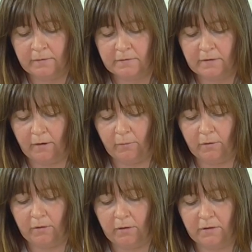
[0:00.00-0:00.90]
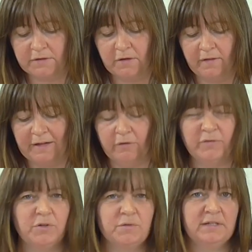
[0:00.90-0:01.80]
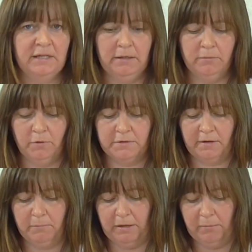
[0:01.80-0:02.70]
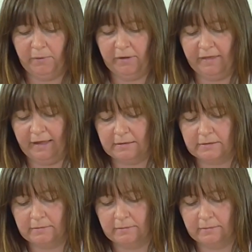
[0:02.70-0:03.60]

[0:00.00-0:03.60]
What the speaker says: So I'll start that off and you'll see what I mean by that.